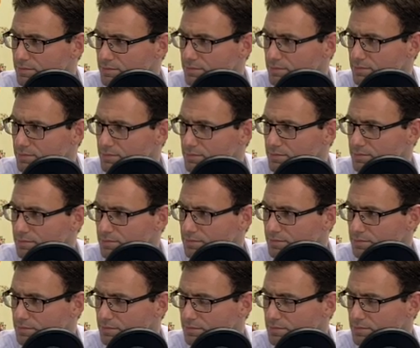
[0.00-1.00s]

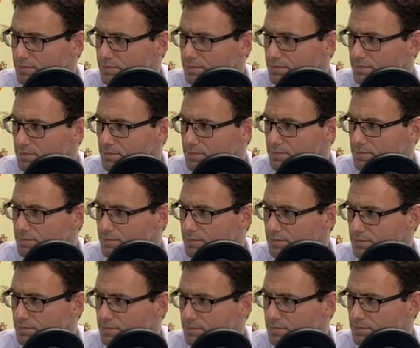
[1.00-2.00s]

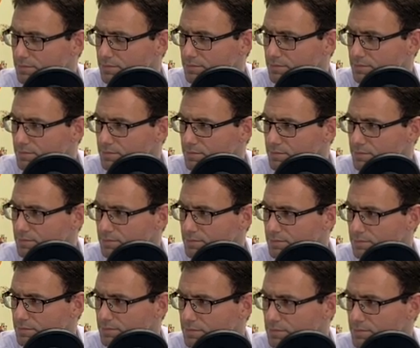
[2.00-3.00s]

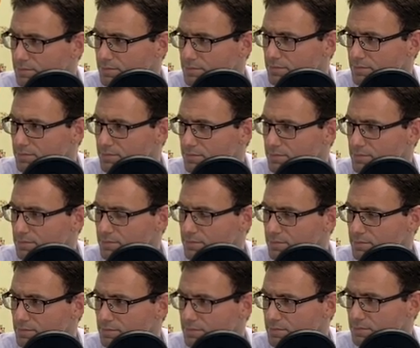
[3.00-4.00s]

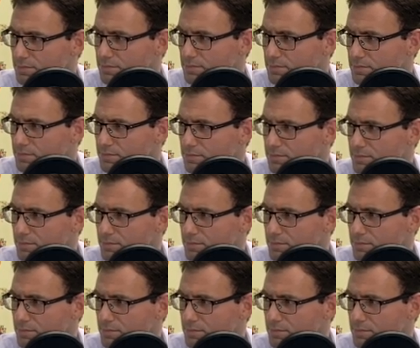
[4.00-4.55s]
No words are spoken by the person on screen.